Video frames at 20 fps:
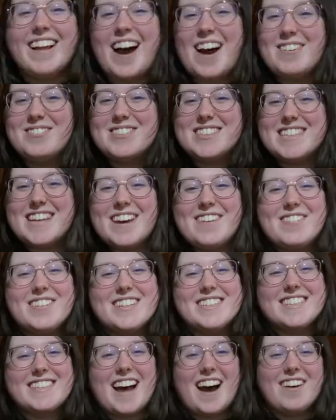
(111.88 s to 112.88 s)
I'm safe
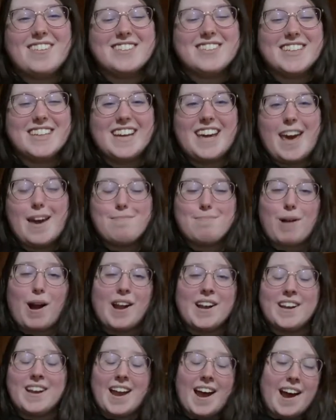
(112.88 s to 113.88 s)
and sound in Cape
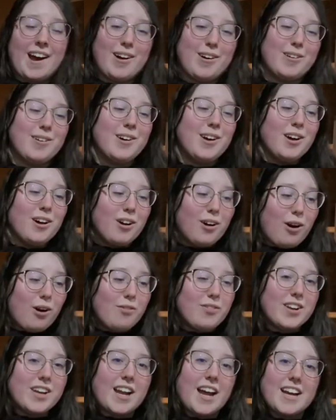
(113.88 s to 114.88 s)
Breton now.
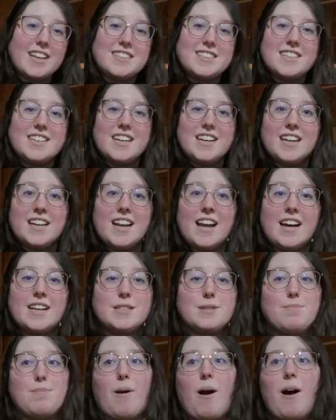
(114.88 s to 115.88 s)
COVID-19
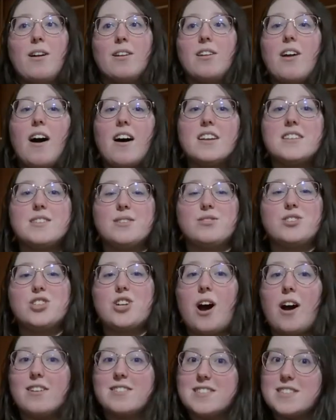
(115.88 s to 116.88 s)
has brought lots of
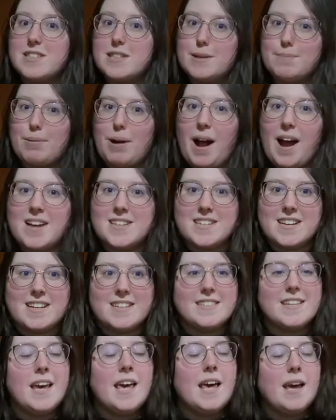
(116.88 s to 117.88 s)
shocks and
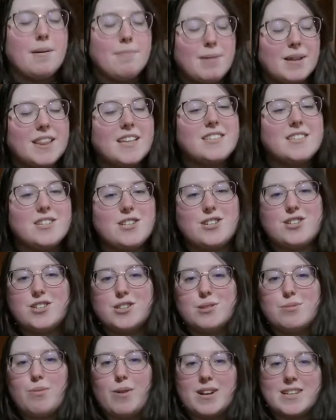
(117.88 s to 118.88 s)
surprises, but this is
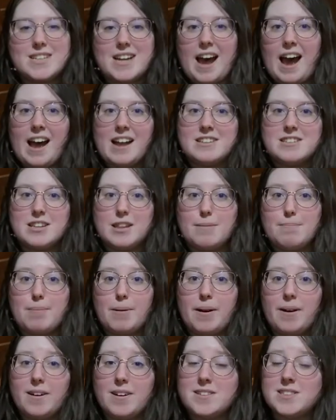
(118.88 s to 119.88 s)
just one to add to the
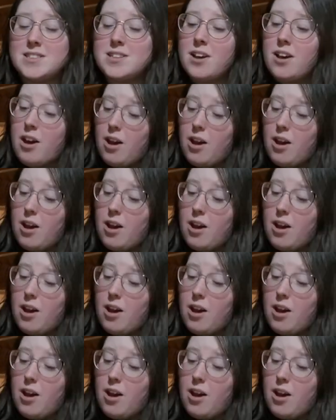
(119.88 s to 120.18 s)
books.